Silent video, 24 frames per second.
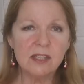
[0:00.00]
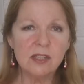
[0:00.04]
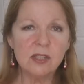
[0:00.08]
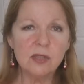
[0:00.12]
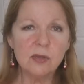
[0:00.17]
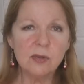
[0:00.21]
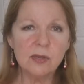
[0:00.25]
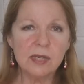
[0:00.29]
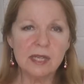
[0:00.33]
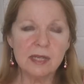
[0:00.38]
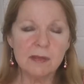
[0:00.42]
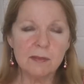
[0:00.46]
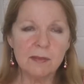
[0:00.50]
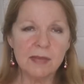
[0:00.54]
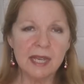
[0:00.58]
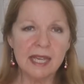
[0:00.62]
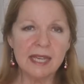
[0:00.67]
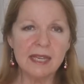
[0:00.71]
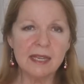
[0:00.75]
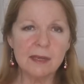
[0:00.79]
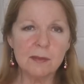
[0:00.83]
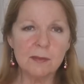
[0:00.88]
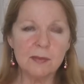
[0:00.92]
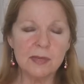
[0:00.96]
you can
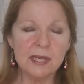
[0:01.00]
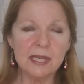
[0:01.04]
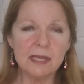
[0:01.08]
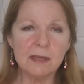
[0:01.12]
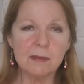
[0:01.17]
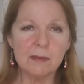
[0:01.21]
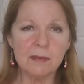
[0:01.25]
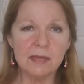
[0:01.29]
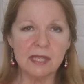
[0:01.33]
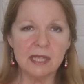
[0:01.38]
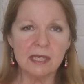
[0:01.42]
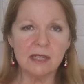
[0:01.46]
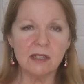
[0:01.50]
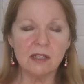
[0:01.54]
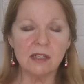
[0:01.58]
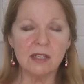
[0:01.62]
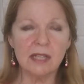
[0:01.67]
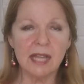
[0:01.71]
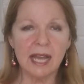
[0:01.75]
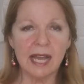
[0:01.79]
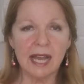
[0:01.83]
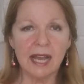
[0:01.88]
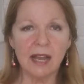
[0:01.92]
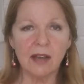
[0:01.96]
make a big
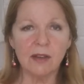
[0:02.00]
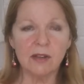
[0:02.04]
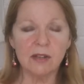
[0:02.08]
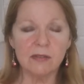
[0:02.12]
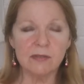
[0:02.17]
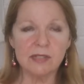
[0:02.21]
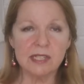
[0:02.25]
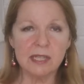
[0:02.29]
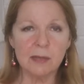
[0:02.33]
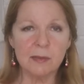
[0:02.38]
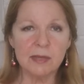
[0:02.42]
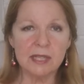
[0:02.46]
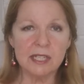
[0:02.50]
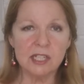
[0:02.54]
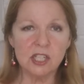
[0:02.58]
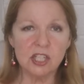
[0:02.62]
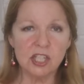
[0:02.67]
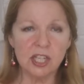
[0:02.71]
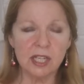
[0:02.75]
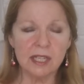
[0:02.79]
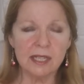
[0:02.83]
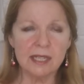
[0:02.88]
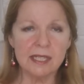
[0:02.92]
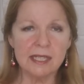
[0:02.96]
meal out of some of the
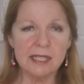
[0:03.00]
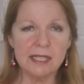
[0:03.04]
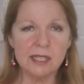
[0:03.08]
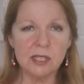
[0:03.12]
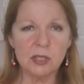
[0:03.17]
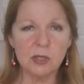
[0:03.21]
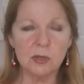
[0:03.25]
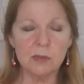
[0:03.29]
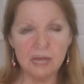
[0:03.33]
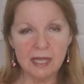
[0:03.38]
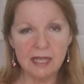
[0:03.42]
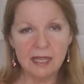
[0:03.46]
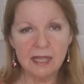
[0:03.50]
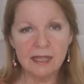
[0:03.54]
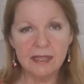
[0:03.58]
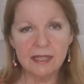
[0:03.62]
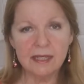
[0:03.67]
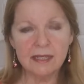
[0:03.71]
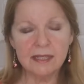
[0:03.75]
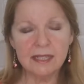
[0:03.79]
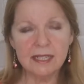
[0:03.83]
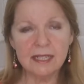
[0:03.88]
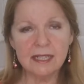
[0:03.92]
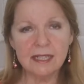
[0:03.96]
chunky soup.
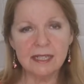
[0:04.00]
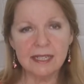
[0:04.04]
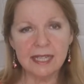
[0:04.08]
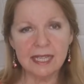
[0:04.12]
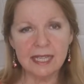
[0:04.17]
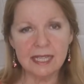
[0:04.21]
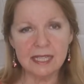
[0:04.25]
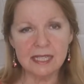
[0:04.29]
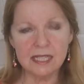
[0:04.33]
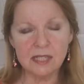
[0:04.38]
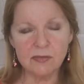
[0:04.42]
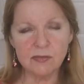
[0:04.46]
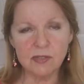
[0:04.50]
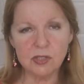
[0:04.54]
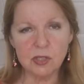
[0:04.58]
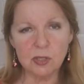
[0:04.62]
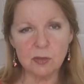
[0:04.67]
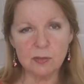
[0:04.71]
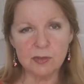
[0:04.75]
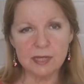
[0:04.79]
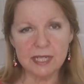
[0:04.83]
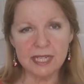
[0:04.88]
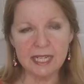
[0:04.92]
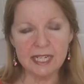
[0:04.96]
The little cans of
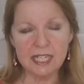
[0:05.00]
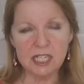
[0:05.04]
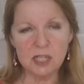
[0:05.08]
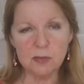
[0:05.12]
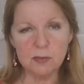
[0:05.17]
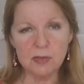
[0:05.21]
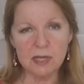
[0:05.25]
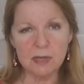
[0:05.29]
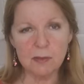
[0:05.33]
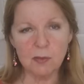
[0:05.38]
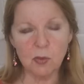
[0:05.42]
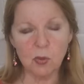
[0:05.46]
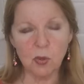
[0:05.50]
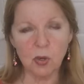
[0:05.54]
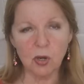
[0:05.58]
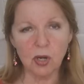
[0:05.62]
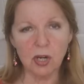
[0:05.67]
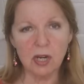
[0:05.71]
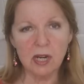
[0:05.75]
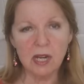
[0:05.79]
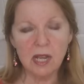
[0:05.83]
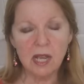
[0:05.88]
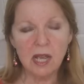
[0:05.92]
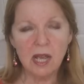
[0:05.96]
soup tend to be
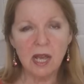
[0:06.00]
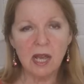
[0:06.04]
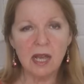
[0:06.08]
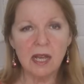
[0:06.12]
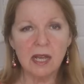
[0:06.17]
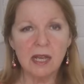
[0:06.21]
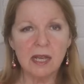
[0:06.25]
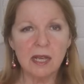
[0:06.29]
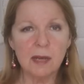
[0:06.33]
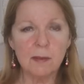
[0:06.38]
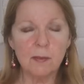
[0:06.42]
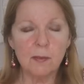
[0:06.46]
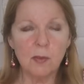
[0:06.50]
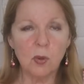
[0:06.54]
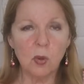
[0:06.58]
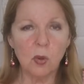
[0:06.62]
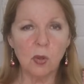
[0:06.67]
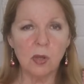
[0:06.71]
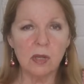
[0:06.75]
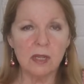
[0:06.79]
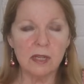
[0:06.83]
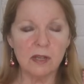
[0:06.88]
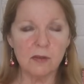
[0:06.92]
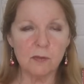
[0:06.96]
more a
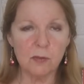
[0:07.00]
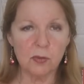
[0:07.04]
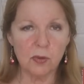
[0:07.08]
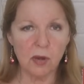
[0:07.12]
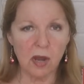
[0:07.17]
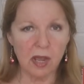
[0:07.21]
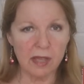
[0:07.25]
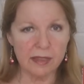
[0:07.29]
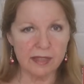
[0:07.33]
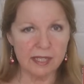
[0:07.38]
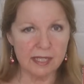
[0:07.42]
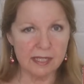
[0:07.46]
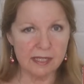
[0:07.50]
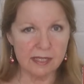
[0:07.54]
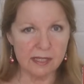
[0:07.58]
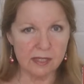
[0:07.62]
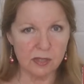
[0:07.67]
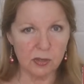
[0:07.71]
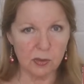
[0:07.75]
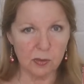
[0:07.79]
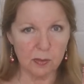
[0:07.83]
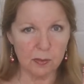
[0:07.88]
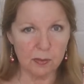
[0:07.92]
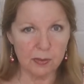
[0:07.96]
bowl of brothy
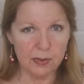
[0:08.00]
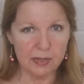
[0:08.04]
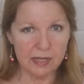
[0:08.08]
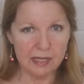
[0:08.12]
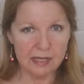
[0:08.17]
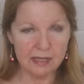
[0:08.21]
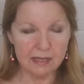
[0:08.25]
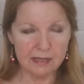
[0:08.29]
soup